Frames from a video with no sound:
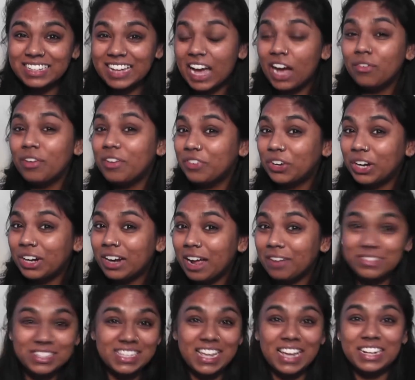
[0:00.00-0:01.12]
however,
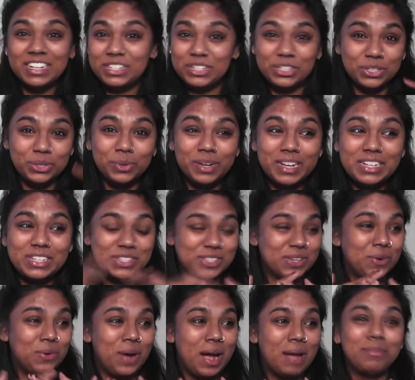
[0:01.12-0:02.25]
I've decided to do it,
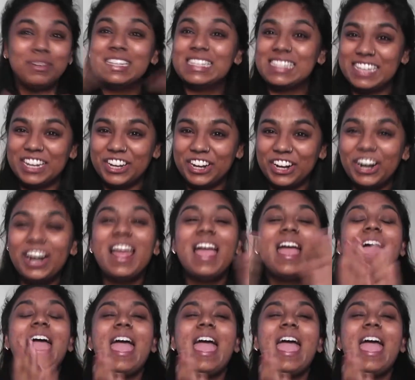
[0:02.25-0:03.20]
so I'm gonna sit here